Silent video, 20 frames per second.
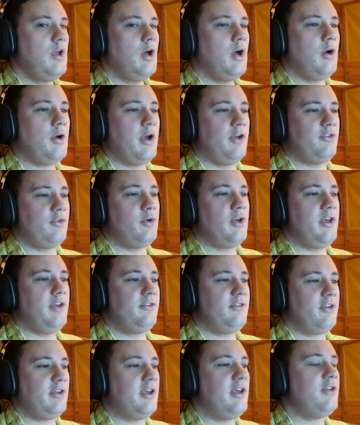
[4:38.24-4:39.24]
Okay, so
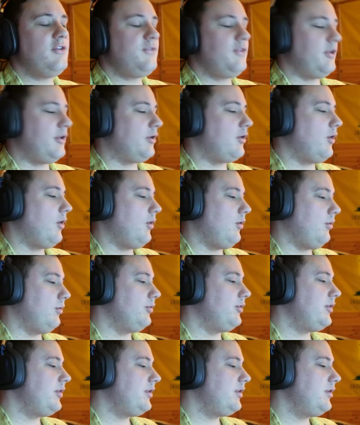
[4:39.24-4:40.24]
he's feeling
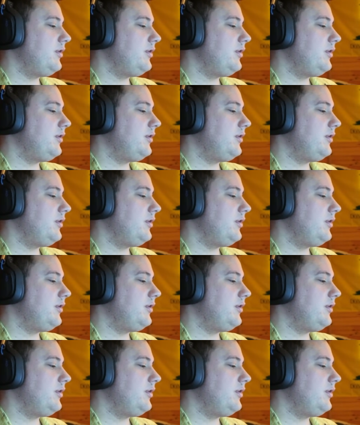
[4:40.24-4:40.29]
cold.